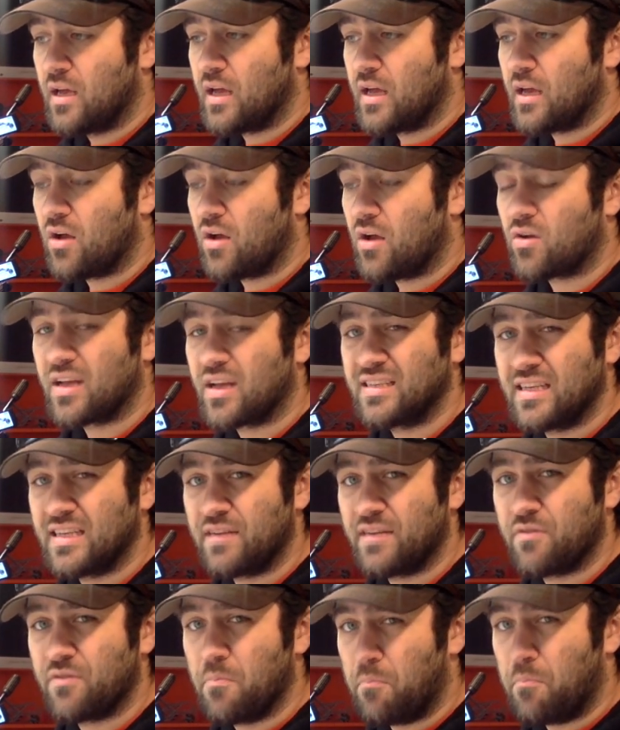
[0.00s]
all kinds of
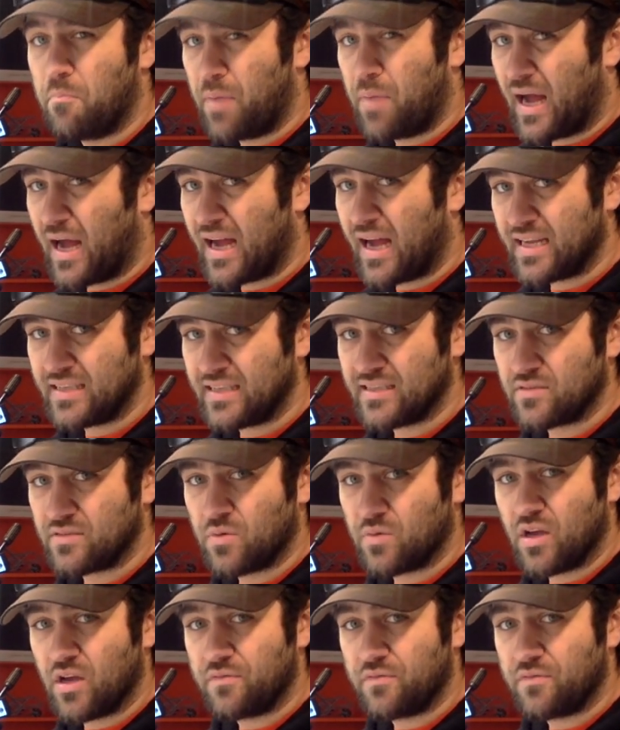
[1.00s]
different bodies as well.